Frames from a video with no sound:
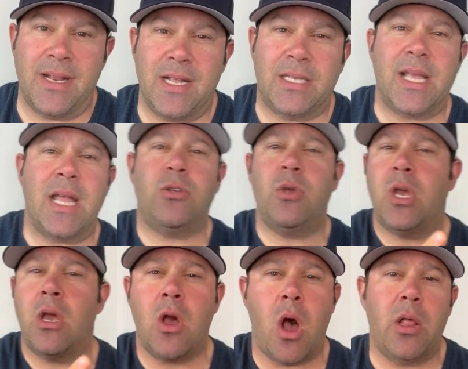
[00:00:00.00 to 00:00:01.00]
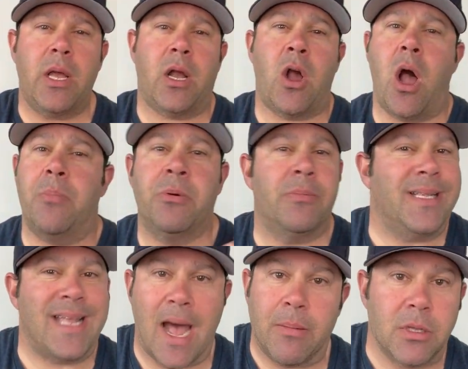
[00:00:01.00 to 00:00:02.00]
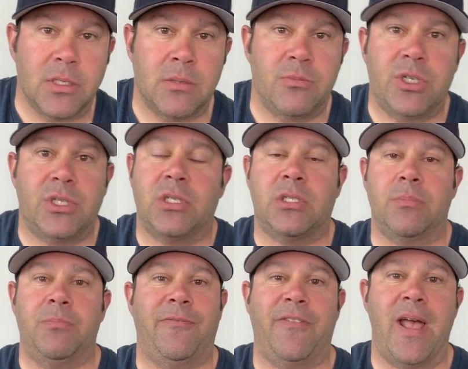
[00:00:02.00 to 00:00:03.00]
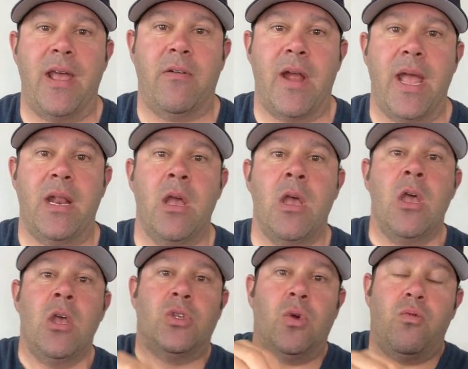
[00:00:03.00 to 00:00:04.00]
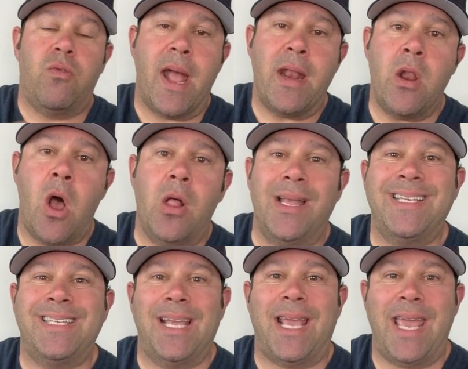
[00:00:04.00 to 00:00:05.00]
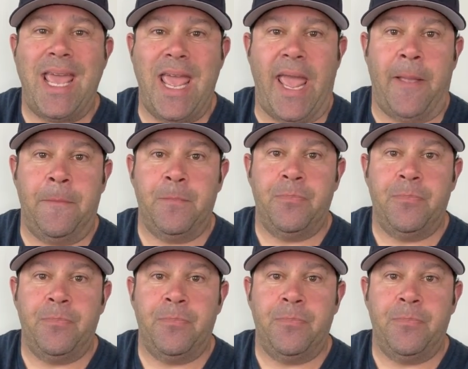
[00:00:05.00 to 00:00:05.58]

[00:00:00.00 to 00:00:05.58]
In a sense, you can call it copper metabolism just to simplify it, right? So retinol is the key.